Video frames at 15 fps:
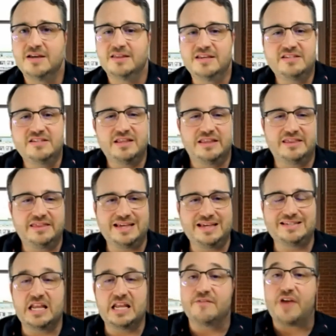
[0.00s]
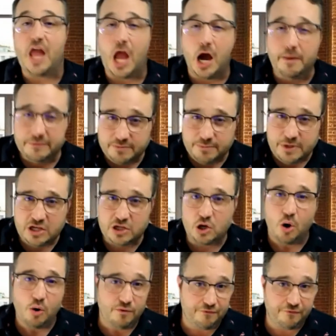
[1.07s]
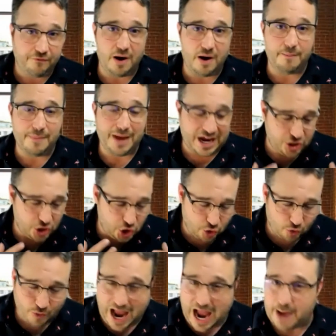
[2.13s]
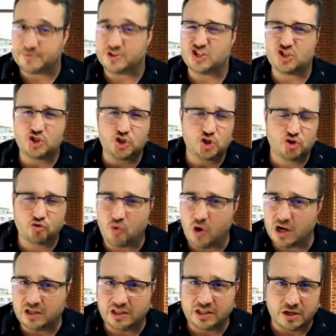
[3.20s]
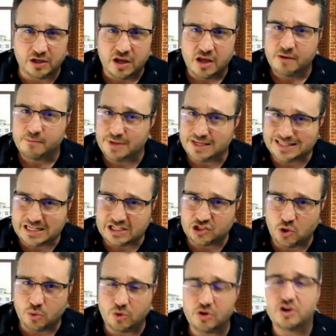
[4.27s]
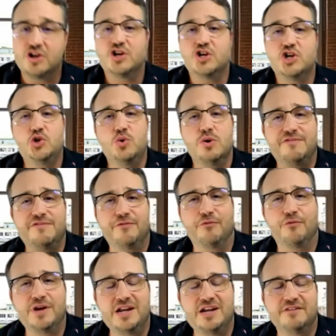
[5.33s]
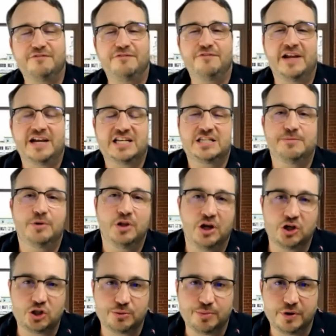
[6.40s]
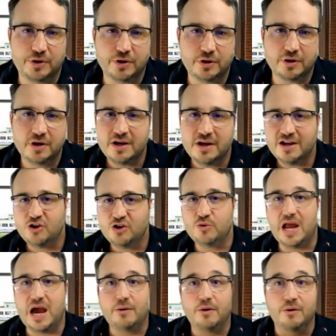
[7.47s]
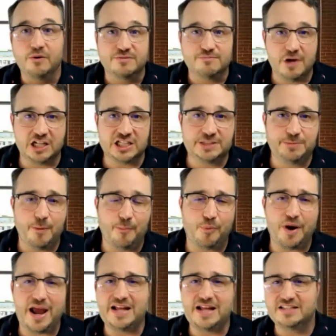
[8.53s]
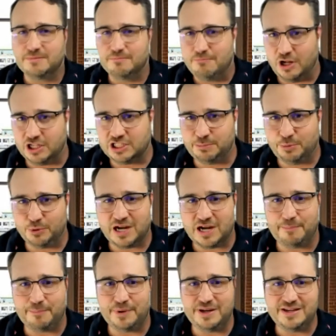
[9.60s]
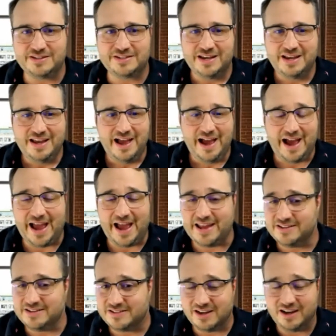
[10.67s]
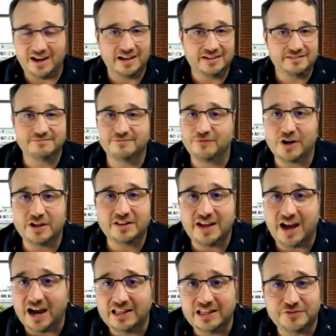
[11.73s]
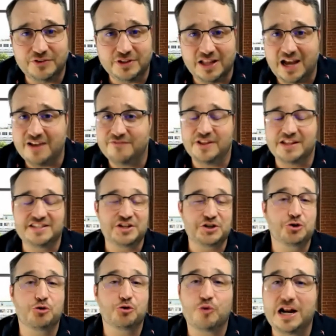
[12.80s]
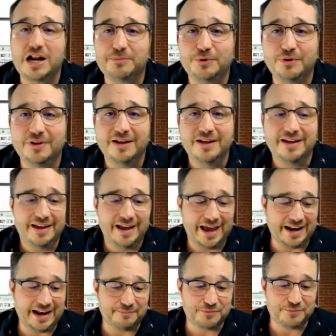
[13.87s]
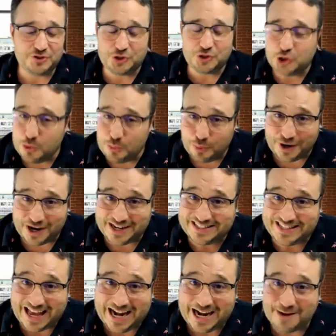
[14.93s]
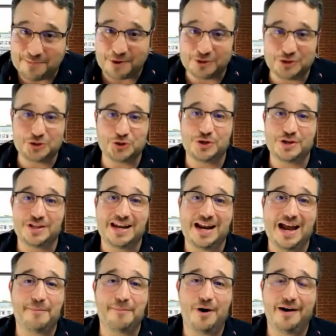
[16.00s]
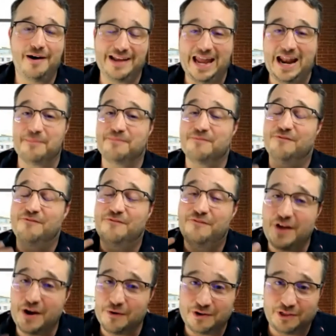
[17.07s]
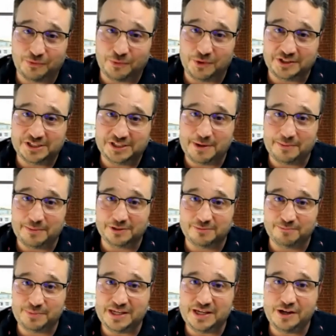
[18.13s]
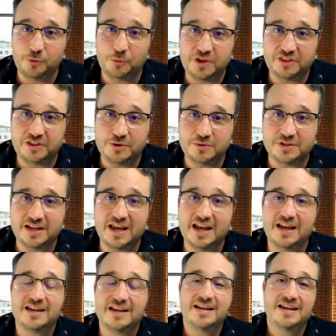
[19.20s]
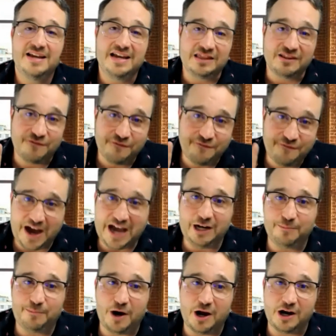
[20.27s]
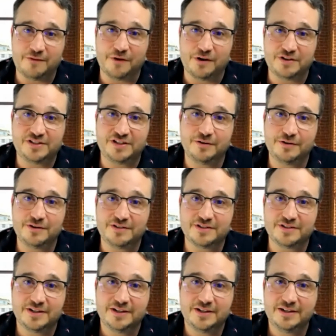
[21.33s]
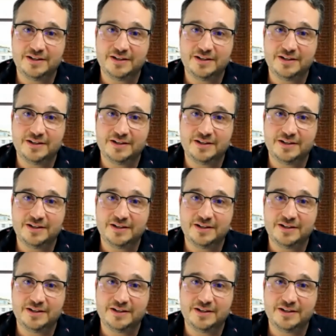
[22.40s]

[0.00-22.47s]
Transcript: These are the things that have helped me go from a trapped, struggling business owner to a freed, flexible entrepreneur who now owns multiple brands, multiple companies. And I frankly, I live a life that's incredible and I'm super excited about the journey that I'm on. And I'm very thrilled to be able to be here with you today in the final part of our series,